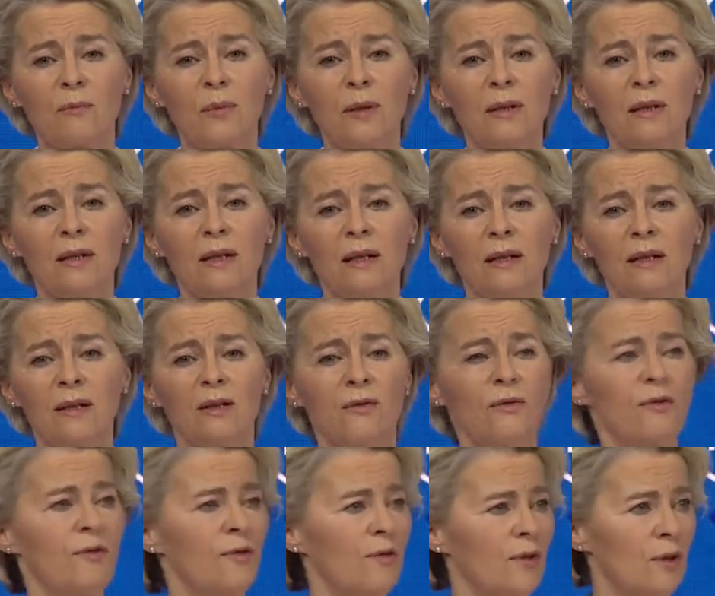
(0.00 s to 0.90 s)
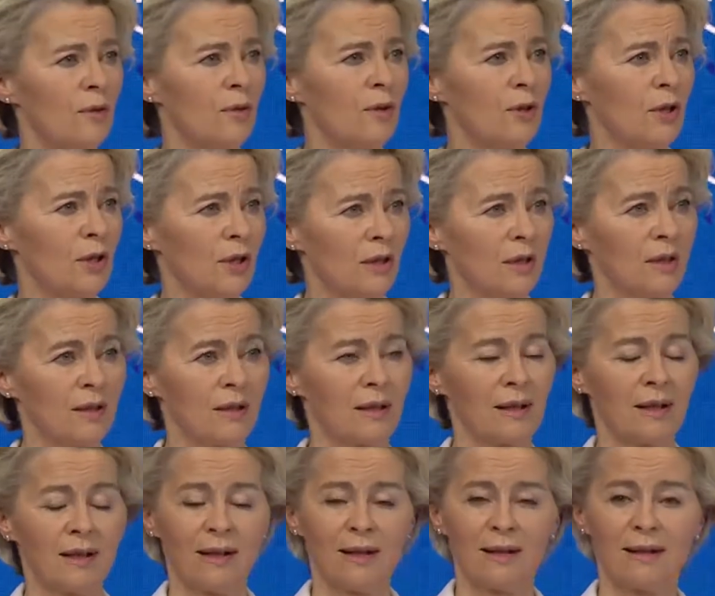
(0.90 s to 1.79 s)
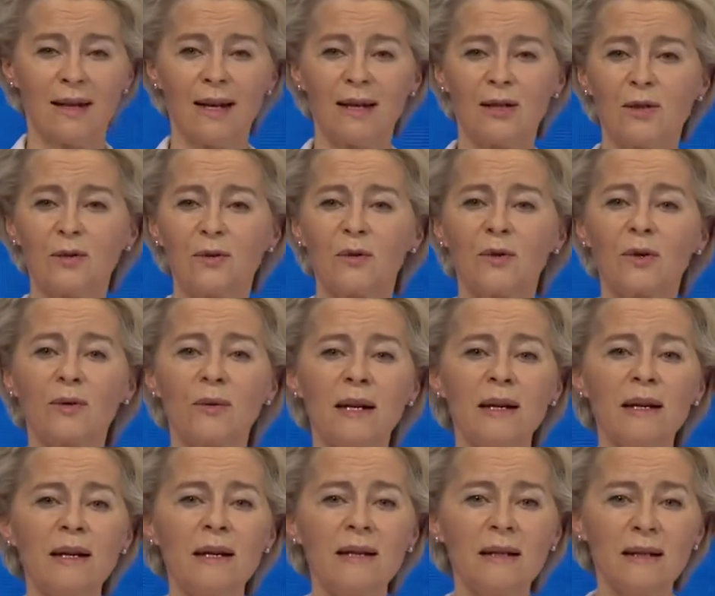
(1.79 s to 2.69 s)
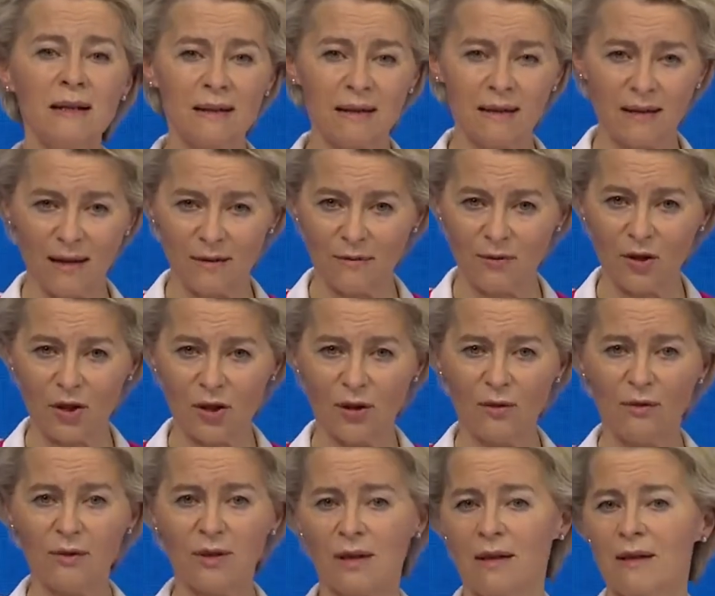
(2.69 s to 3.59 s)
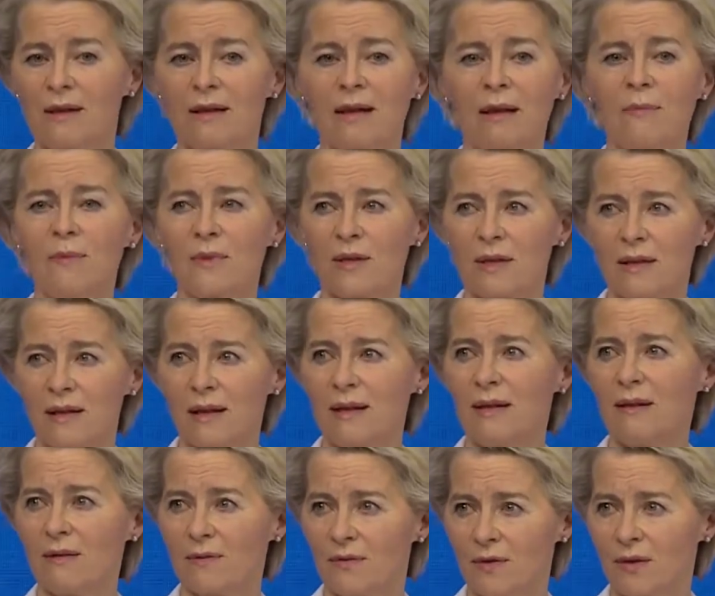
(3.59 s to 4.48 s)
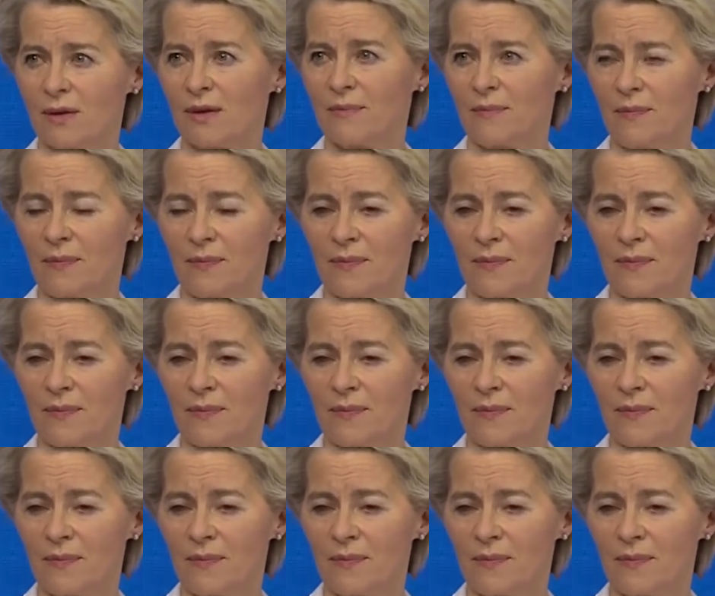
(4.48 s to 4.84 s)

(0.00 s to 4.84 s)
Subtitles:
building the future that Ukrainians have chosen themselves.